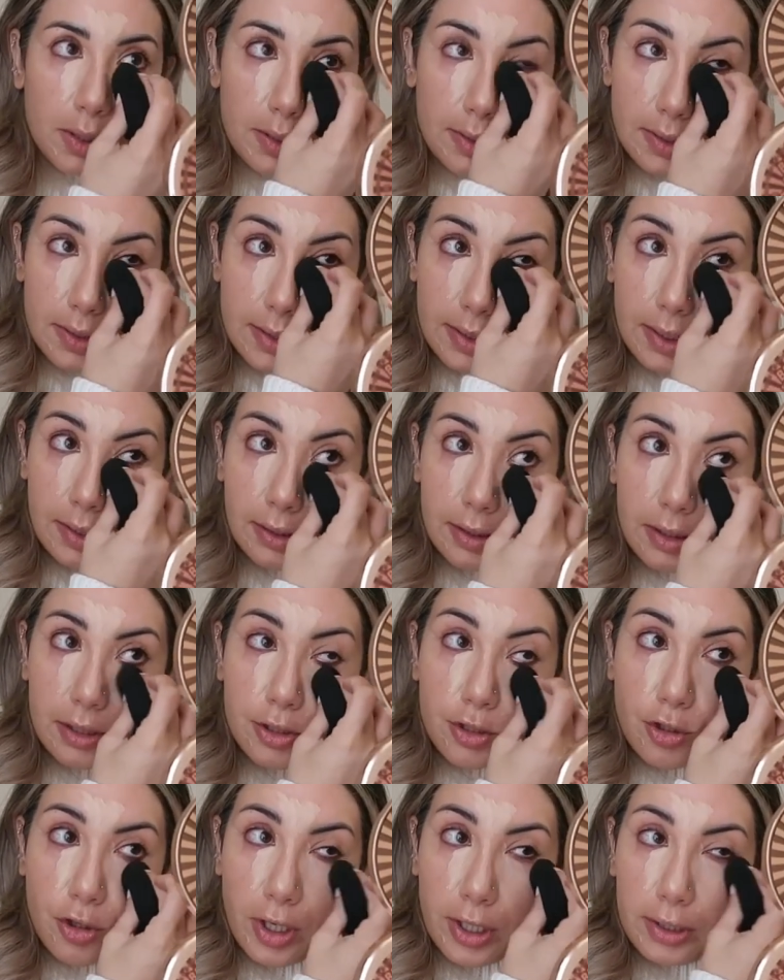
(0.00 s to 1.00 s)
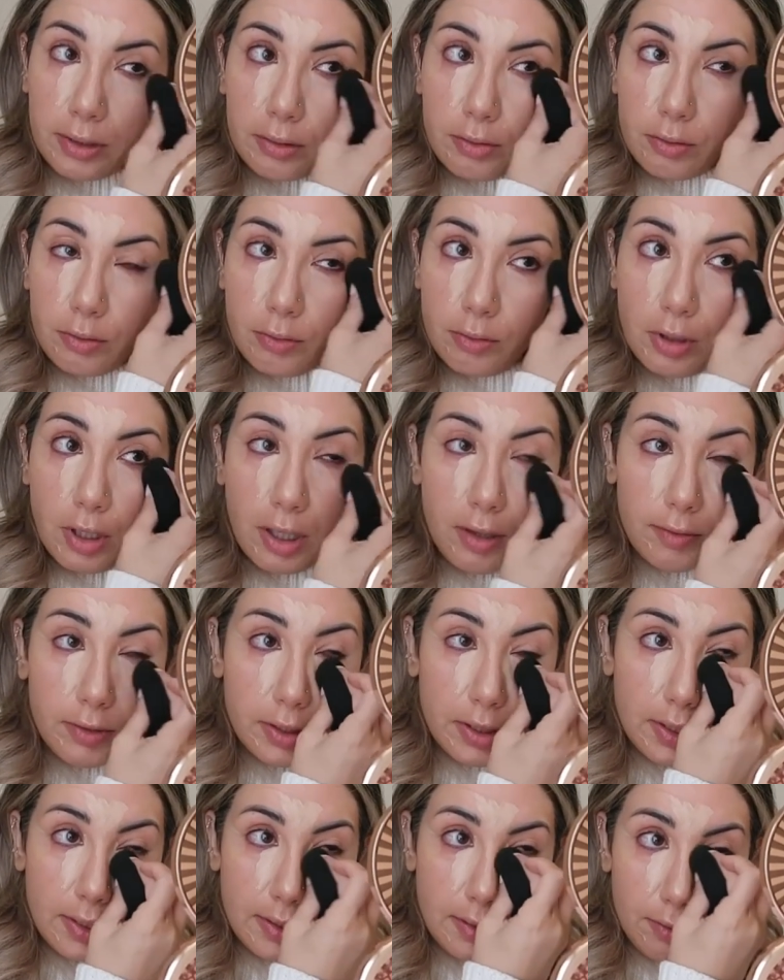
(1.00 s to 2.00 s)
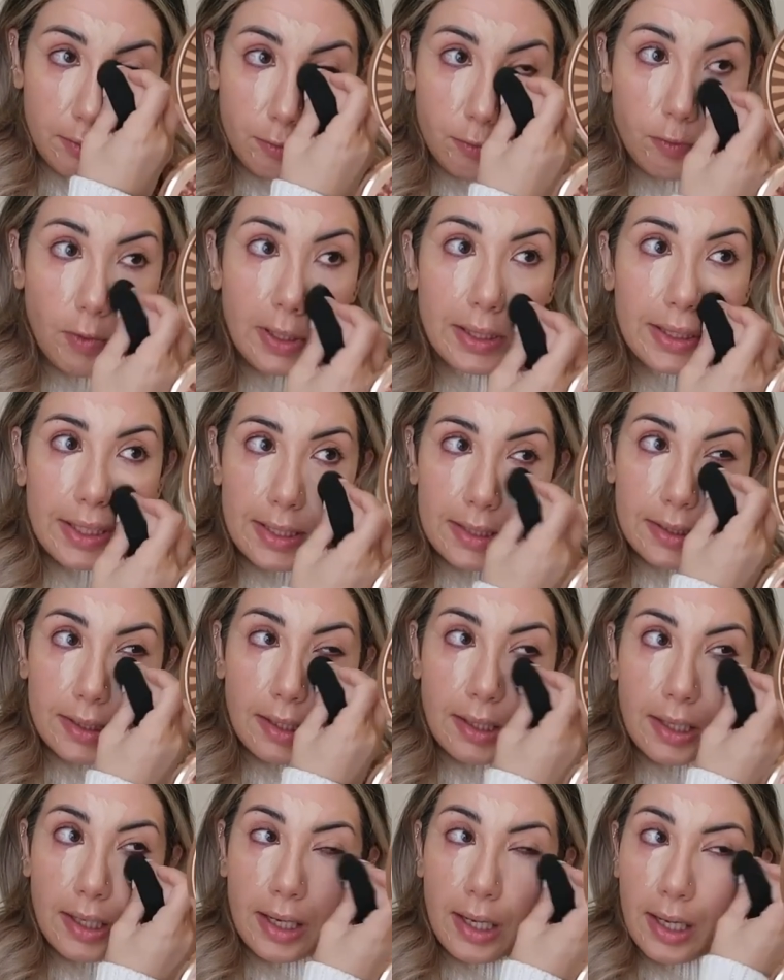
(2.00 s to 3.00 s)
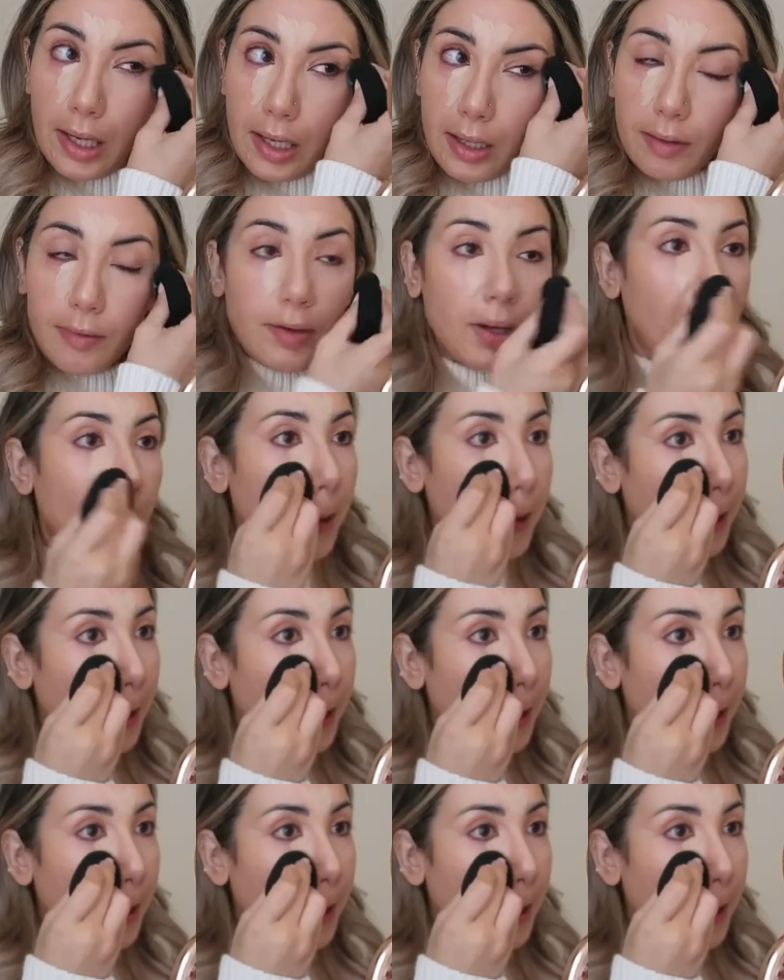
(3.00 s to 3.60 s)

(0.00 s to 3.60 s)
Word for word: concealer trying to cover this redness that i have